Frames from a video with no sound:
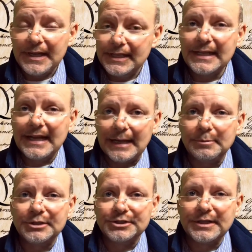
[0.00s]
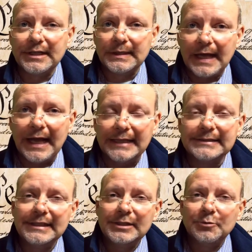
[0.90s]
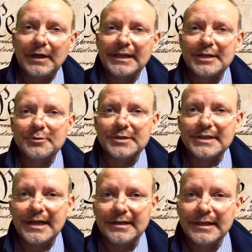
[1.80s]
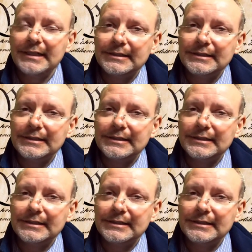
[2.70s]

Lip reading: He did accomplish a lot while he was there.